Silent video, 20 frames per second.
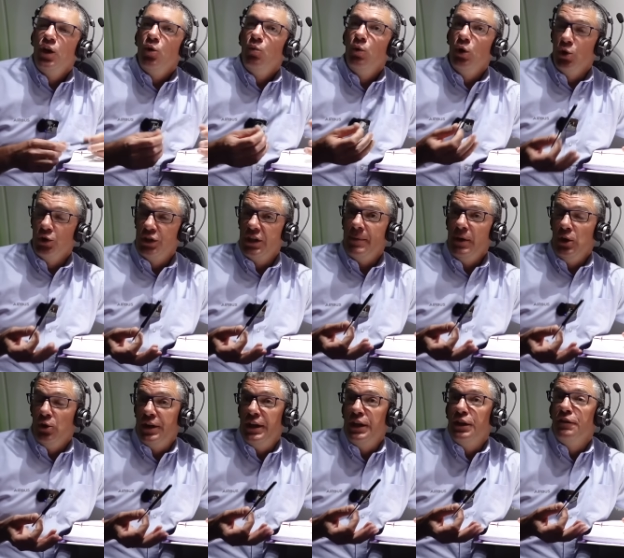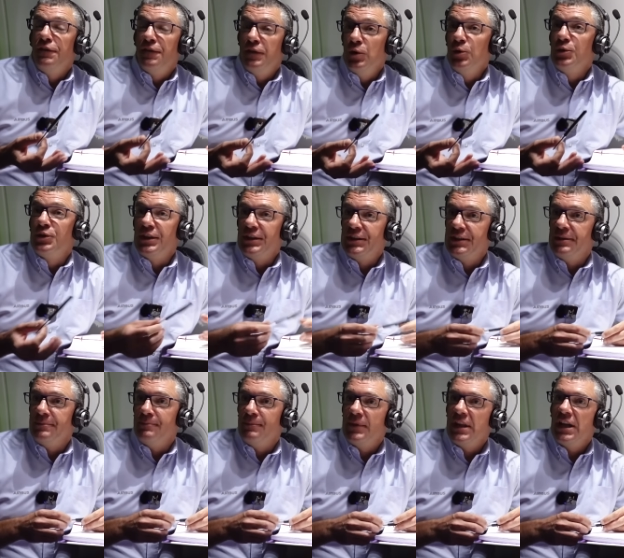We'll also be looking at the fuel
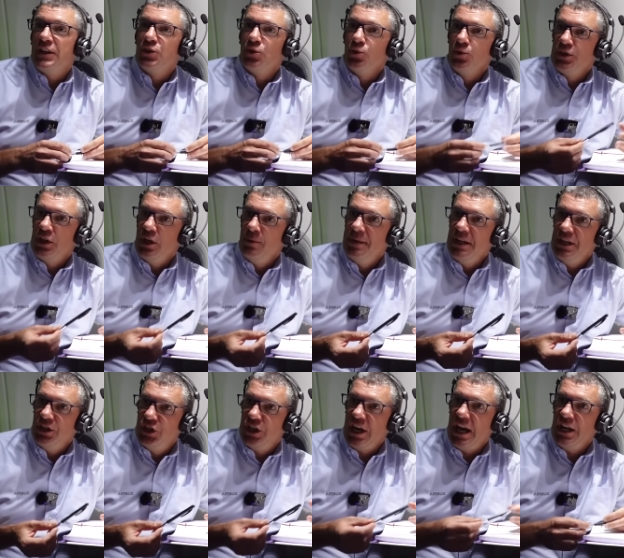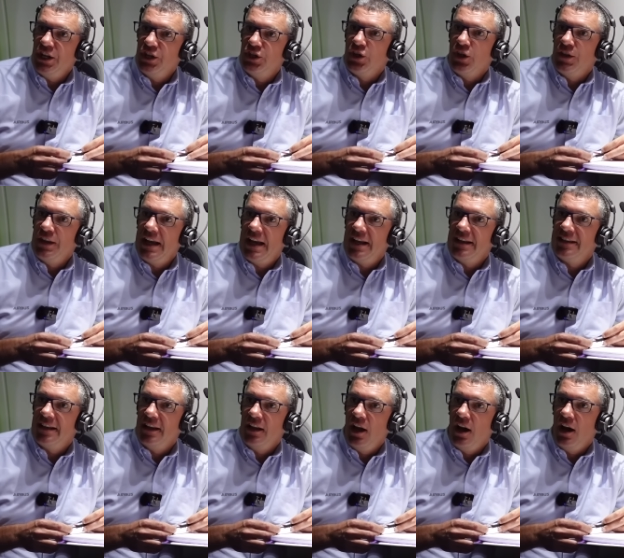system. That's also been changed on the
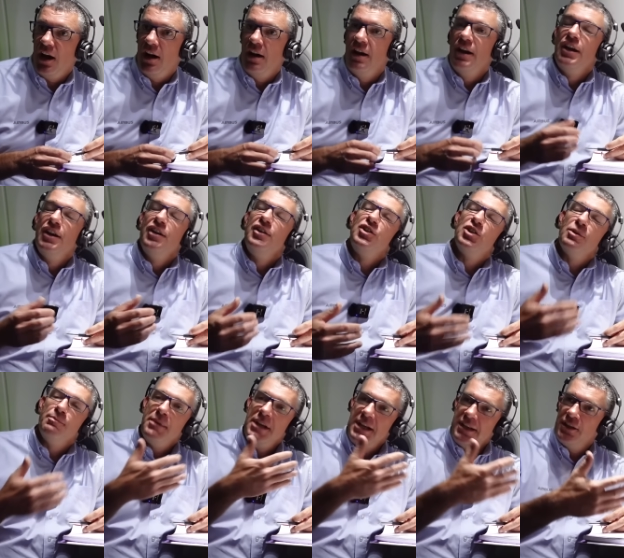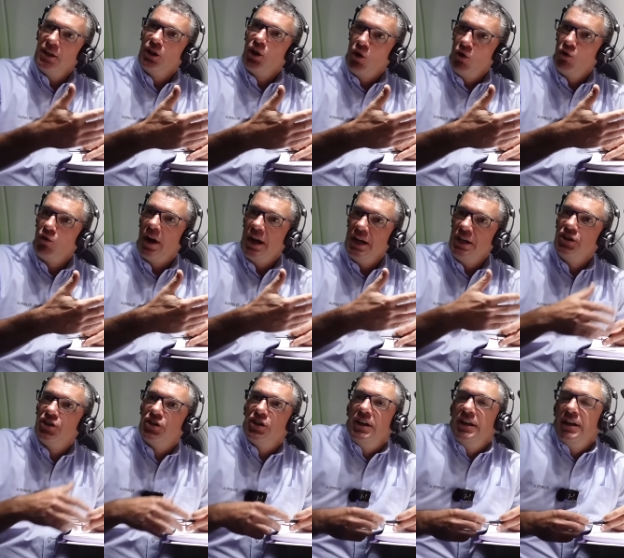XLR to meet the long
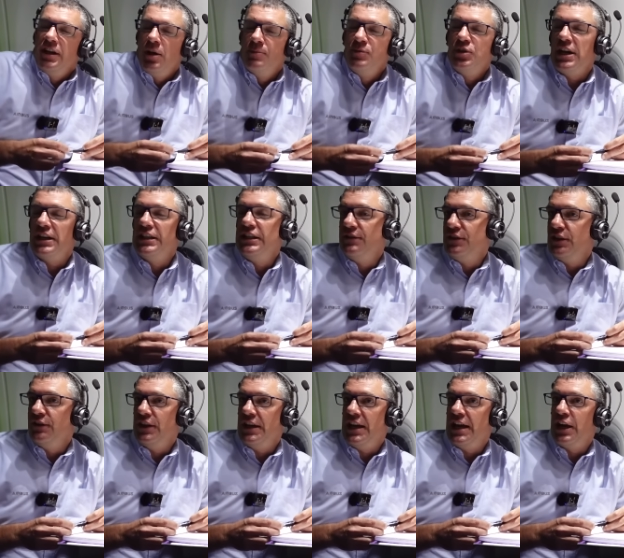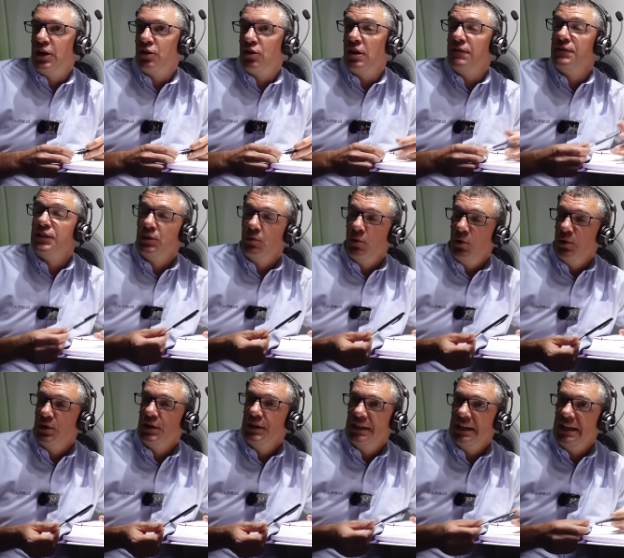range uh, objectives of the aircraft, so we
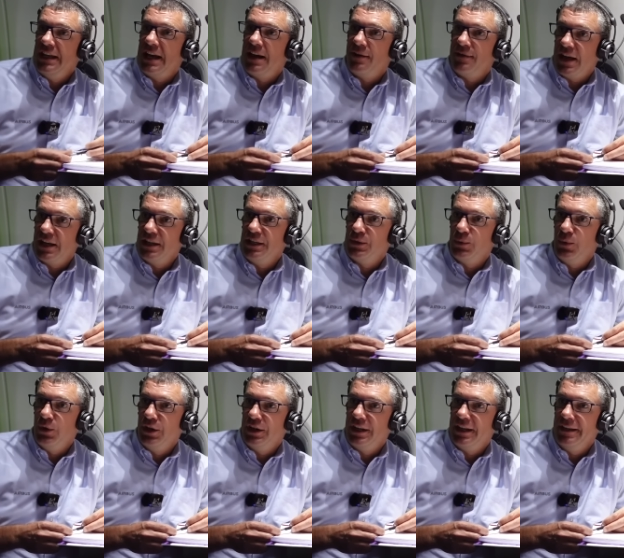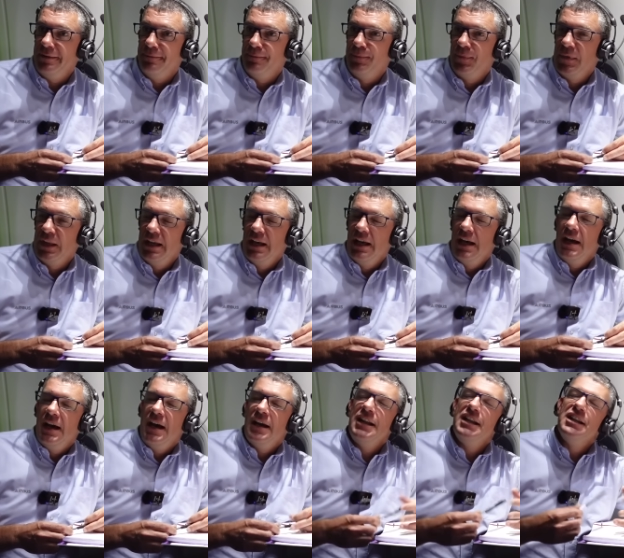want to see how that is working.
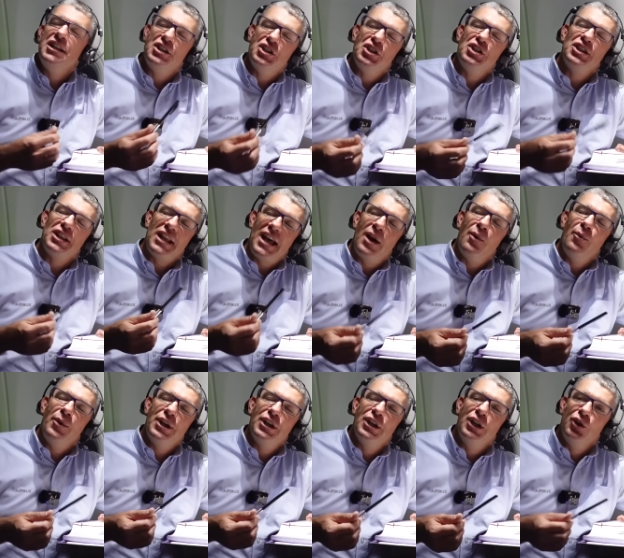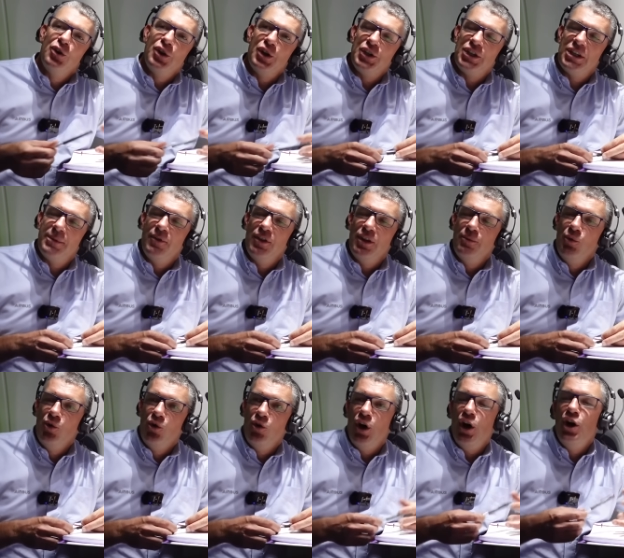And in addition to that, we're going to look at some of the
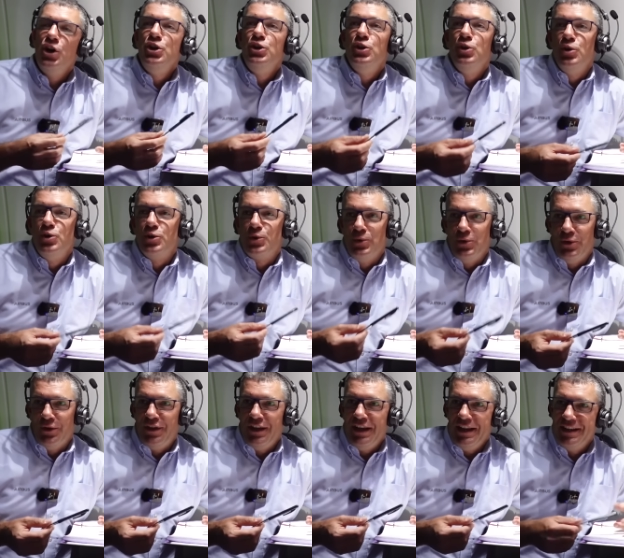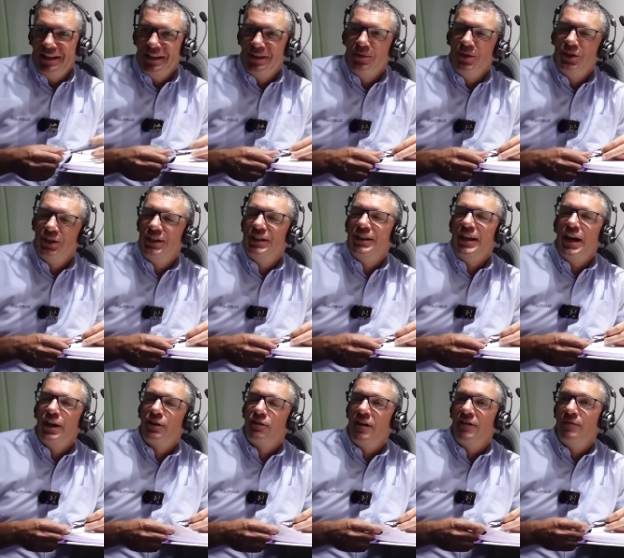more unusual things which this
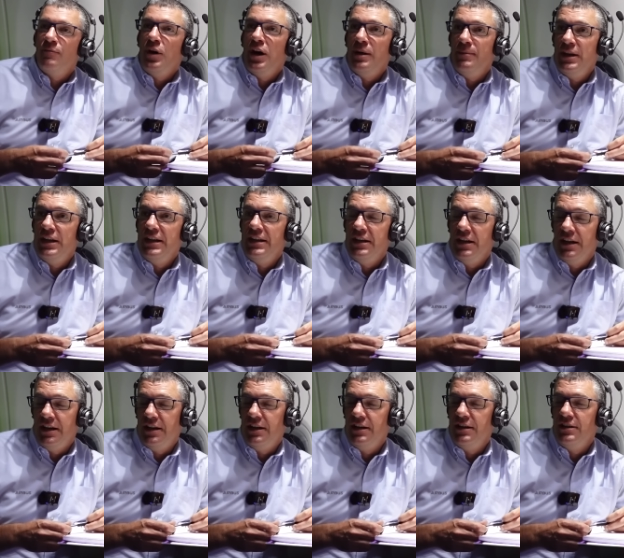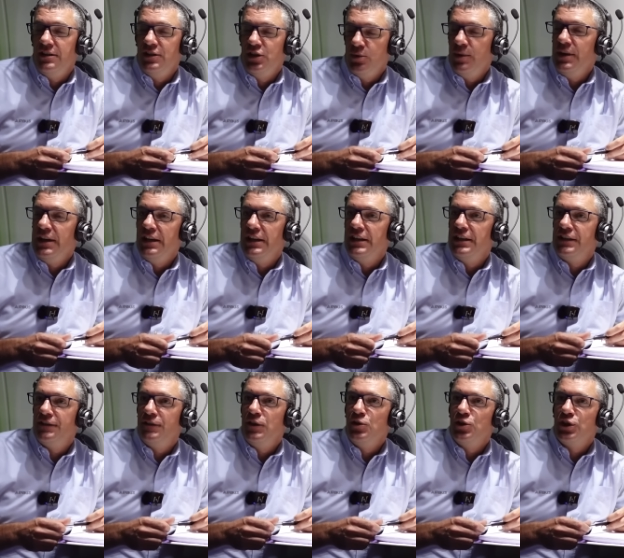aircraft might be uh, doing in
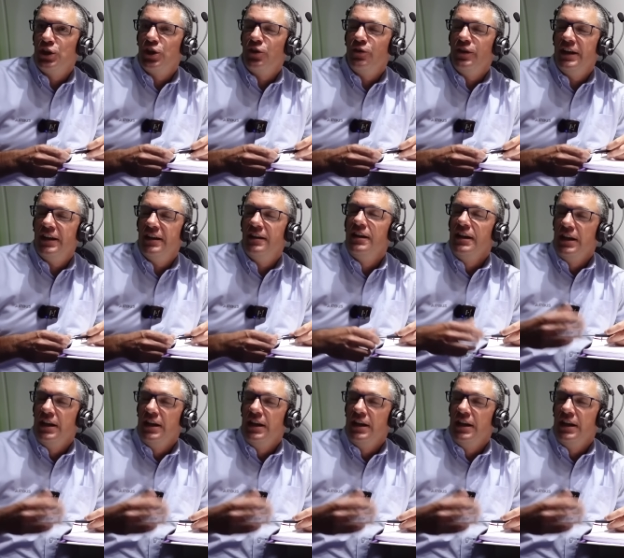its future career,